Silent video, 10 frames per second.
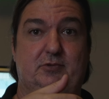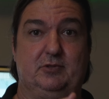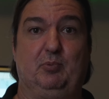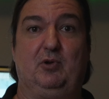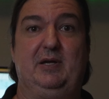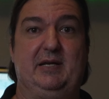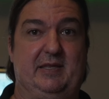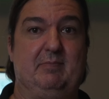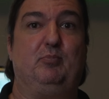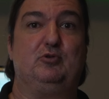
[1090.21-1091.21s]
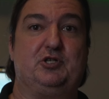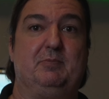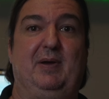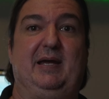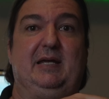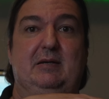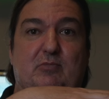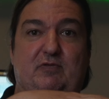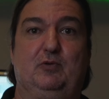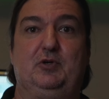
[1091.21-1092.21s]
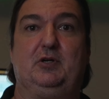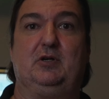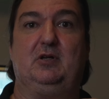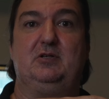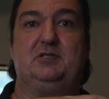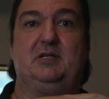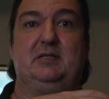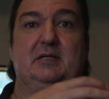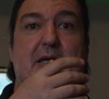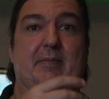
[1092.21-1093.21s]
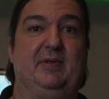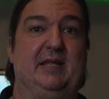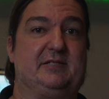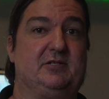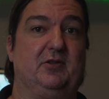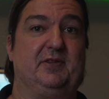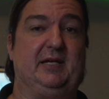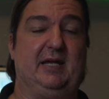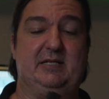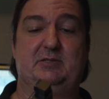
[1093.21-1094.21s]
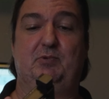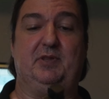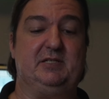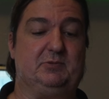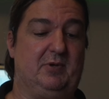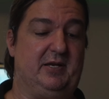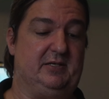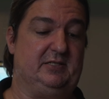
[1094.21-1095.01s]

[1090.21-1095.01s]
deploy it and then push it back in before you closed it, but that's not the case with this one.